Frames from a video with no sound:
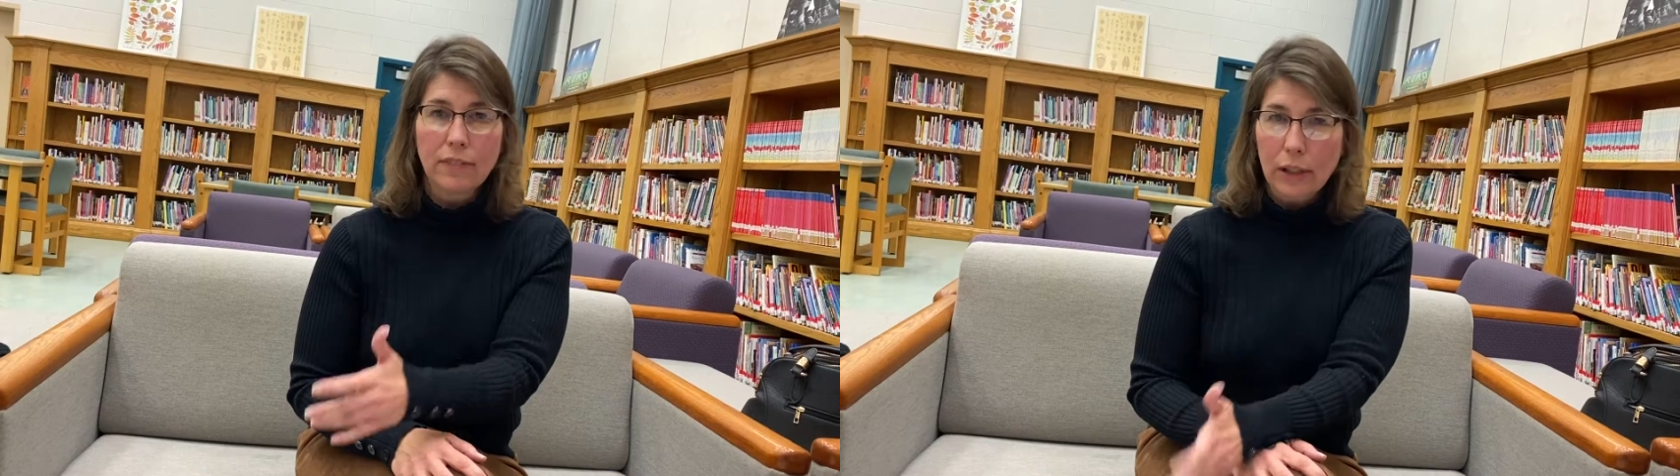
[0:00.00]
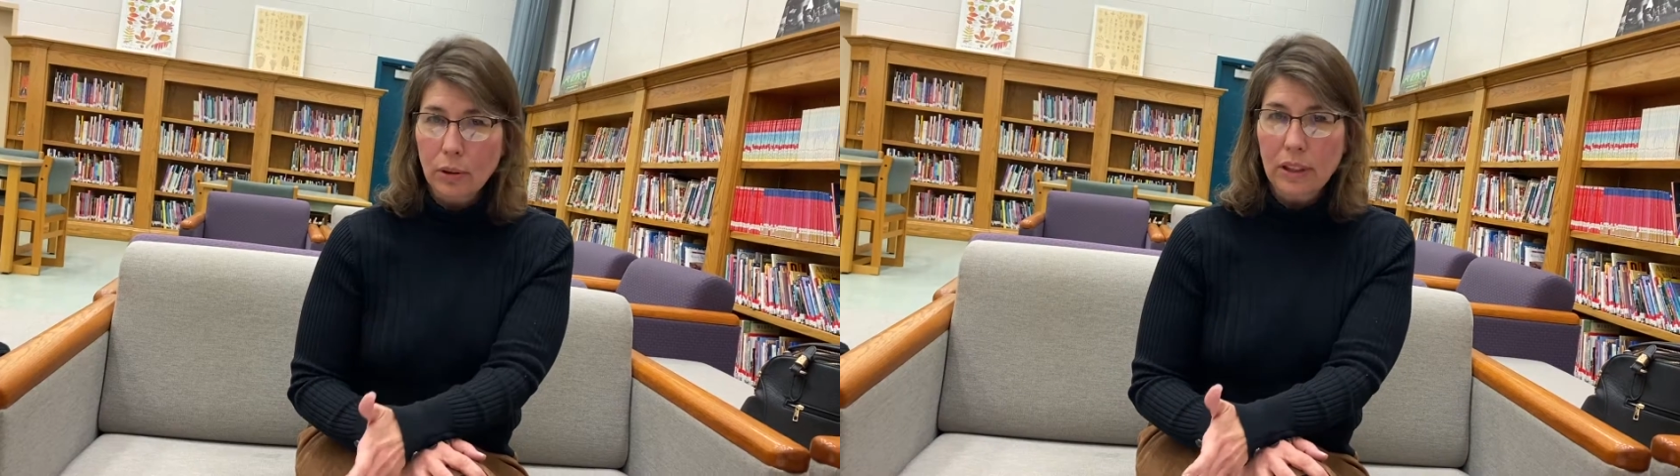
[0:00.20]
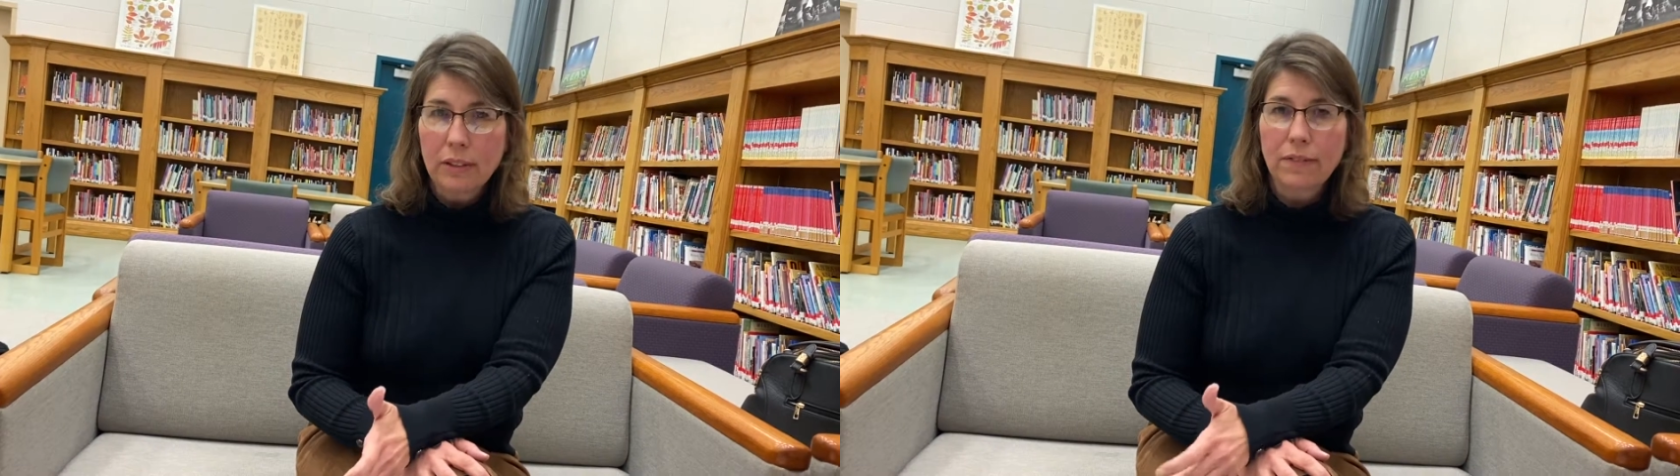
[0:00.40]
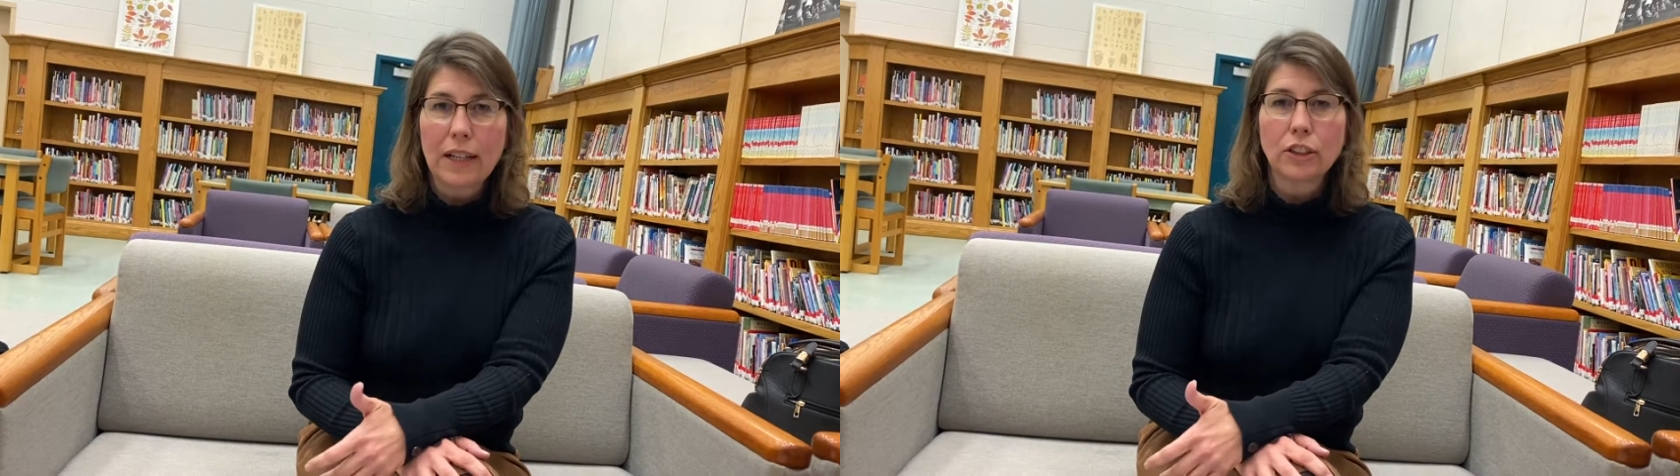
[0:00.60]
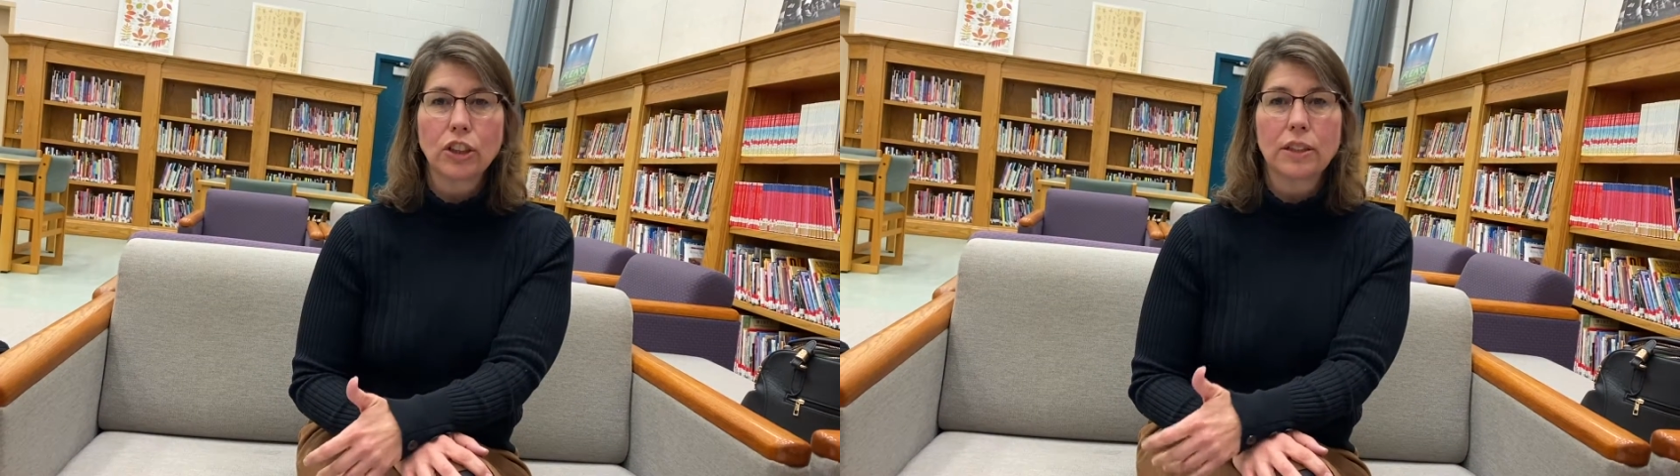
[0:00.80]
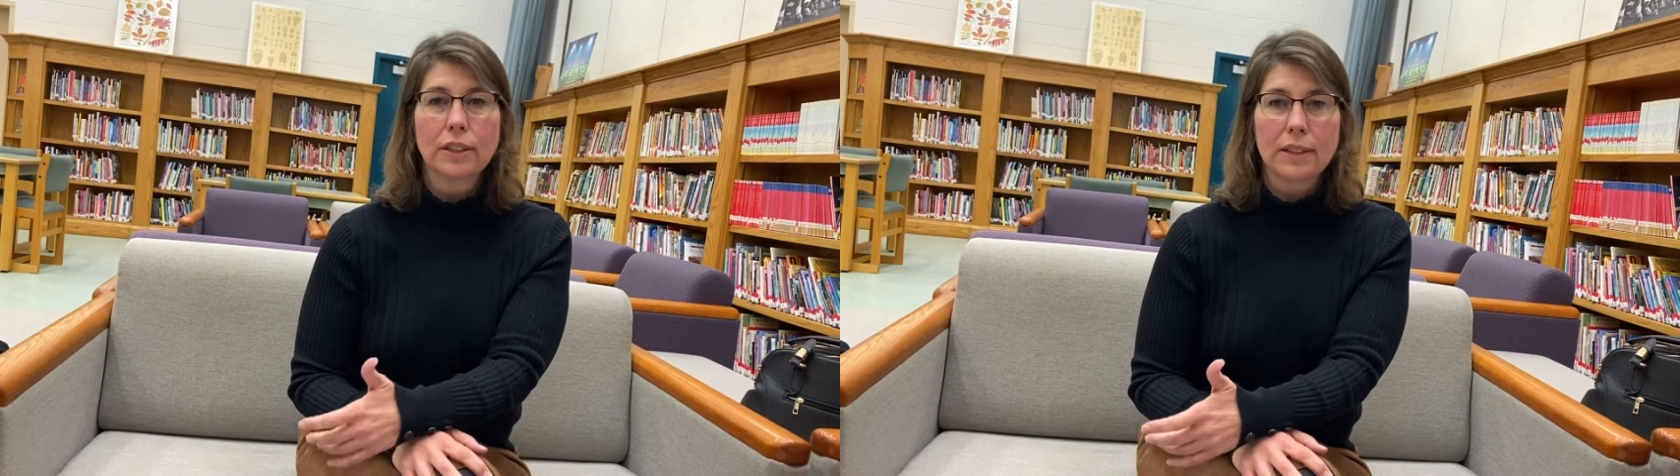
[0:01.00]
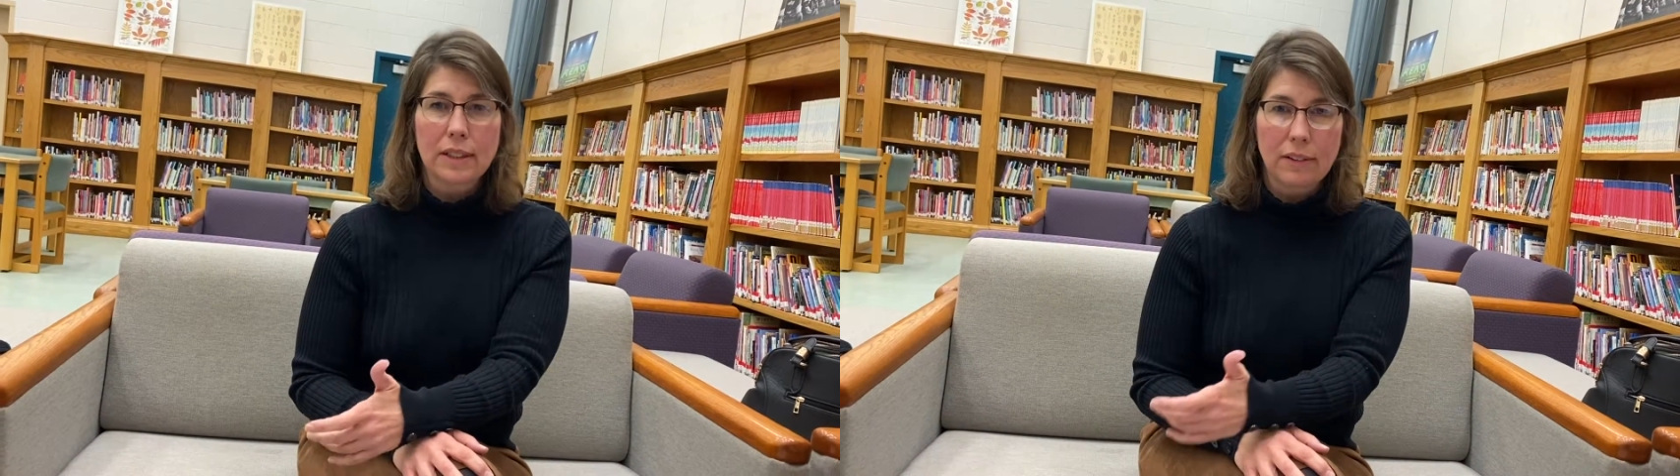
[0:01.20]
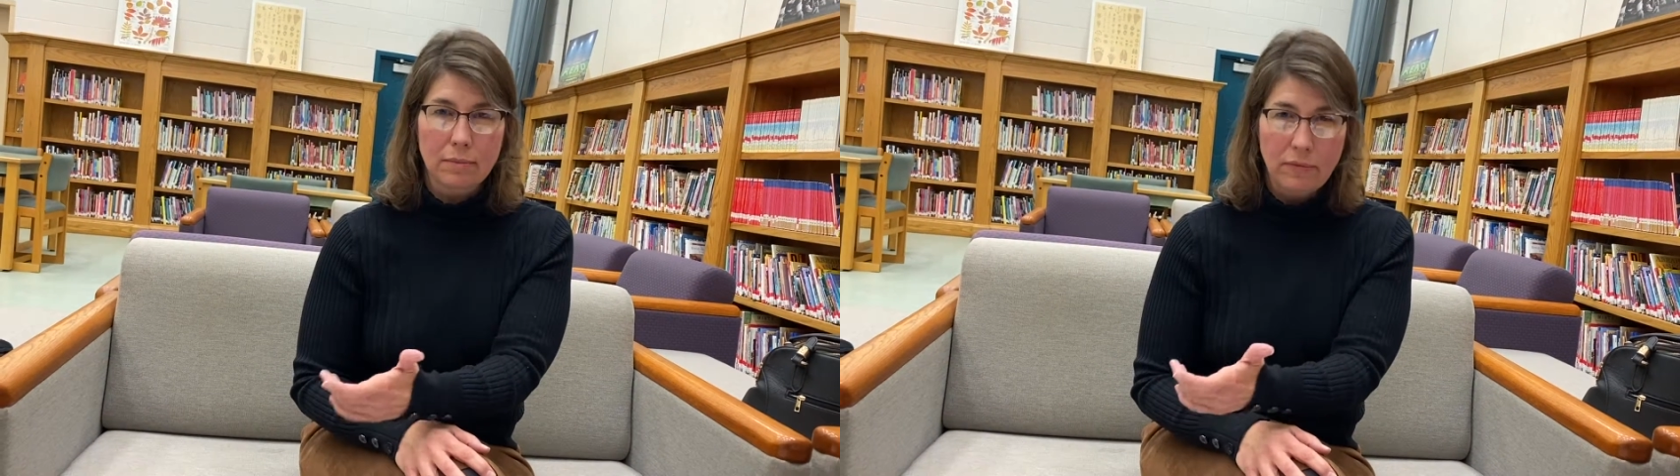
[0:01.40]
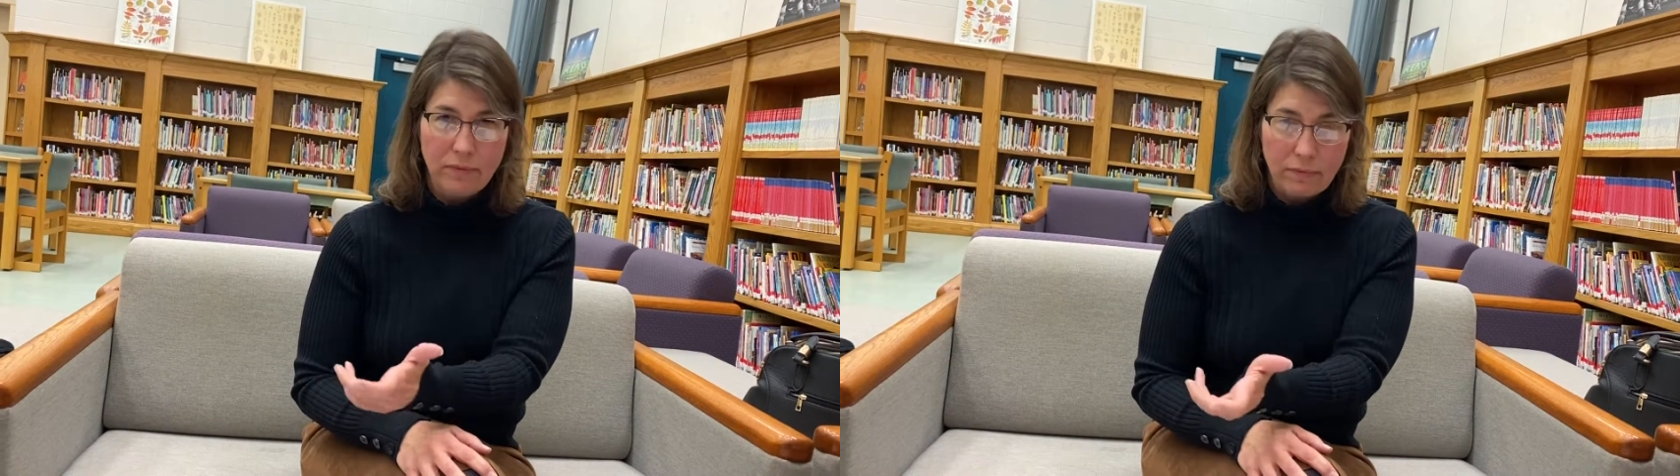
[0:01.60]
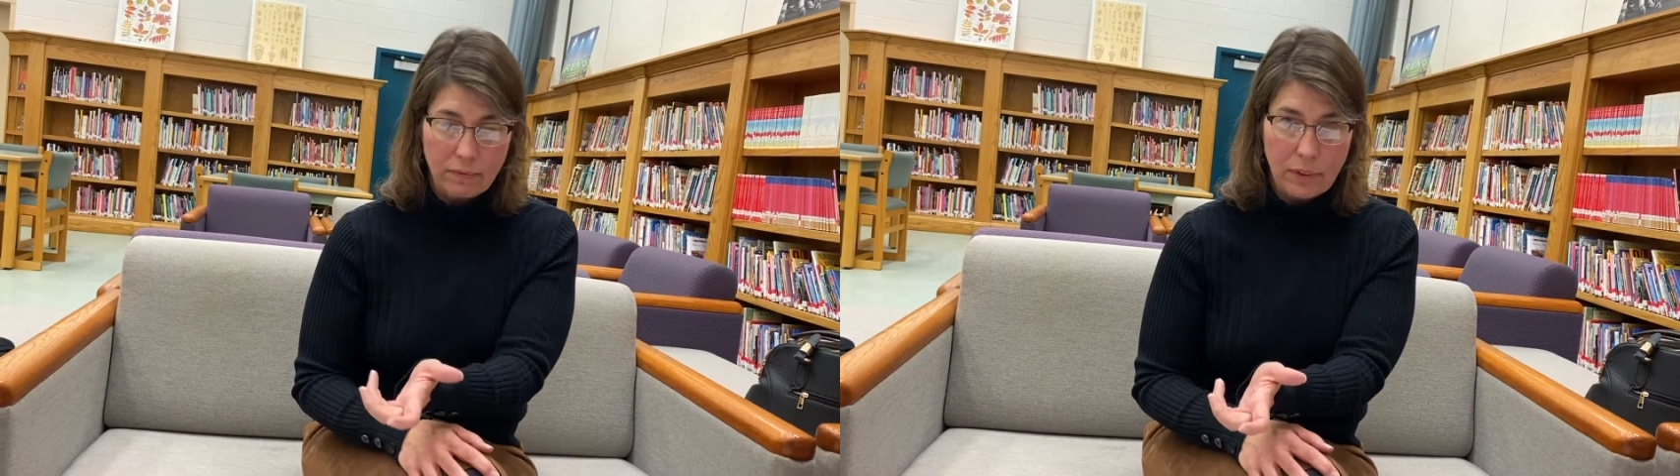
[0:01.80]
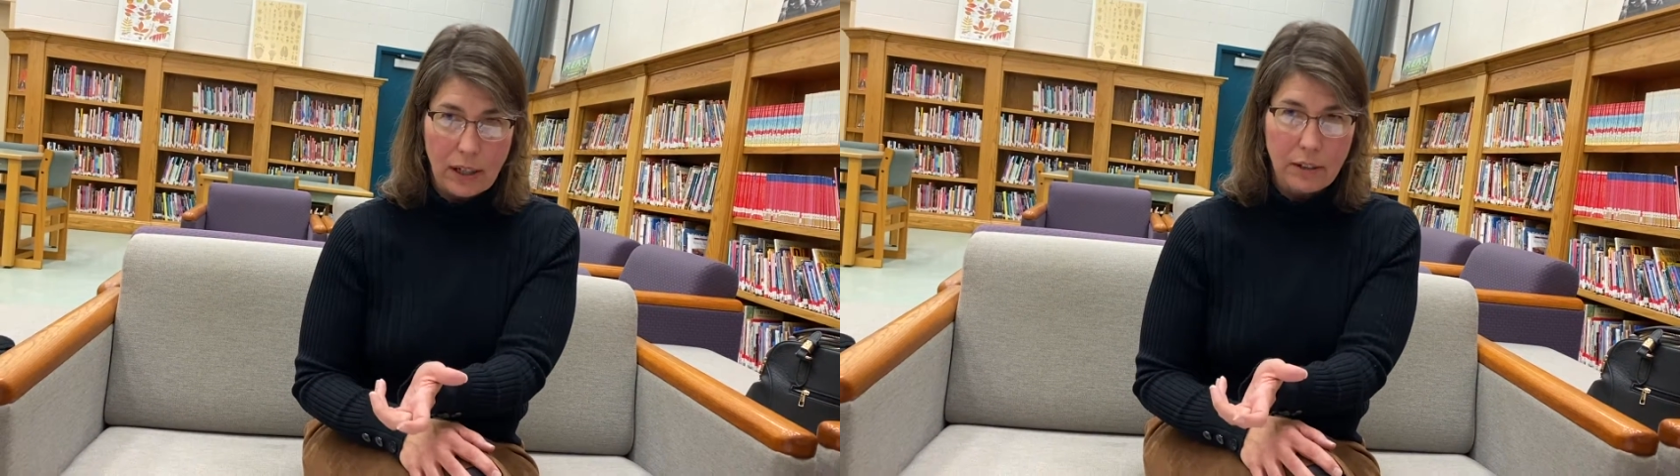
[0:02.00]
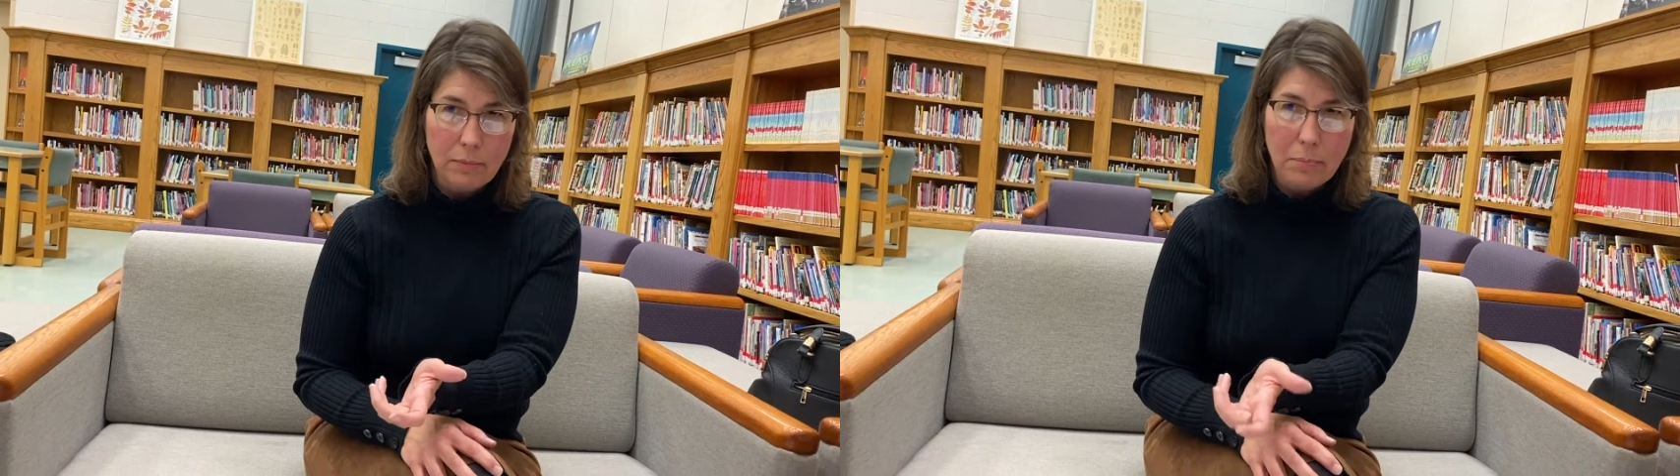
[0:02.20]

viral infection? Is it a